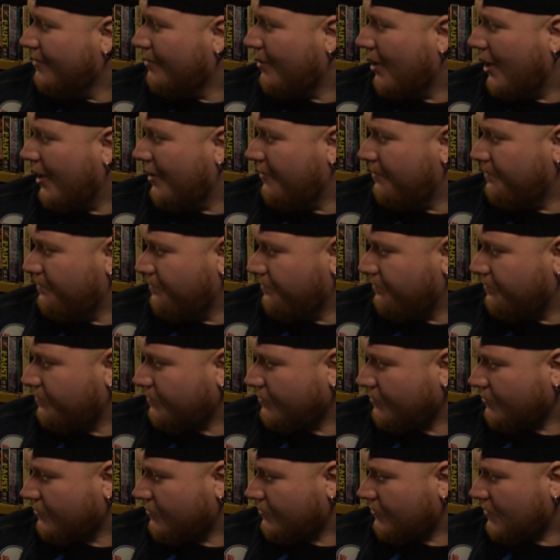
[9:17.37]
But
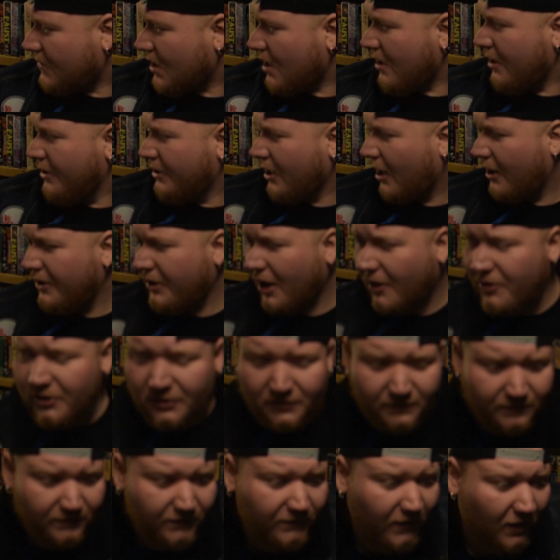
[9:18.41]
an-
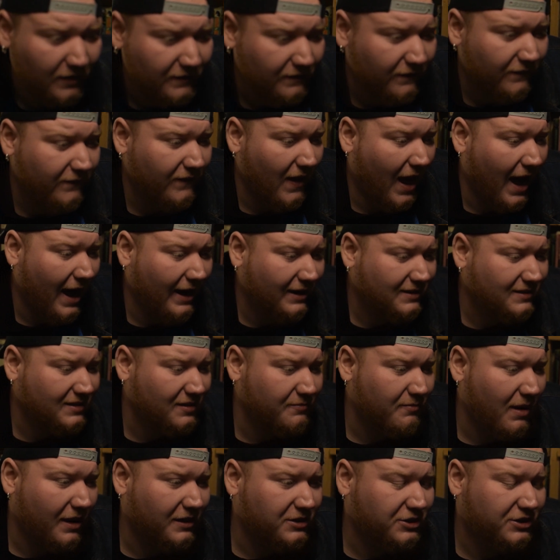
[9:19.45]
another fun fact
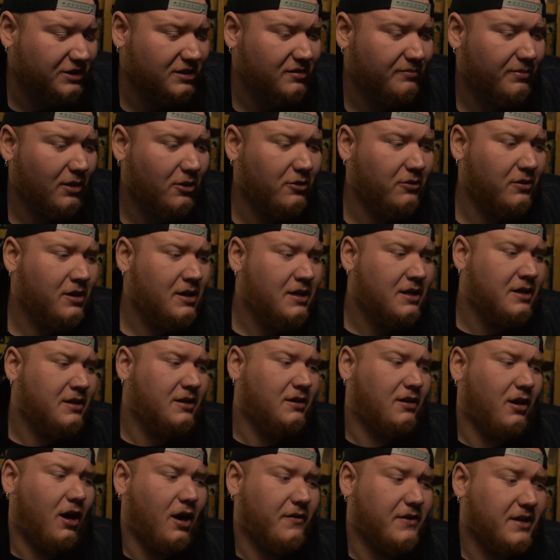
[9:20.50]
to mention about
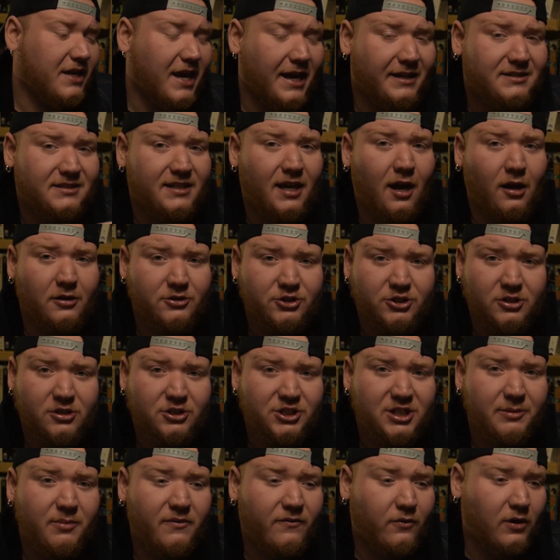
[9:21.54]
uh, the Gates of Hell
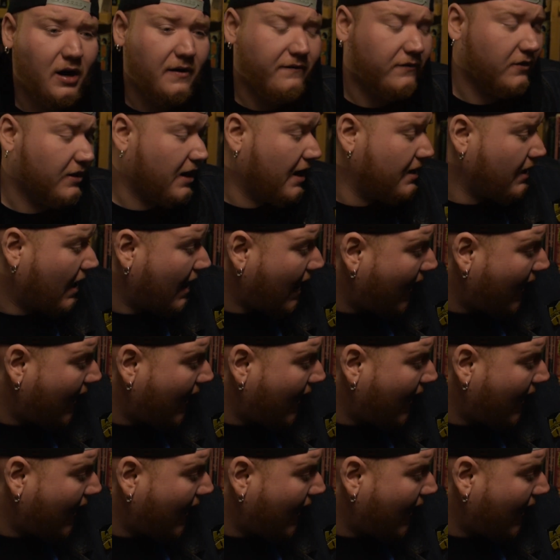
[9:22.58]
trilogy before I forget,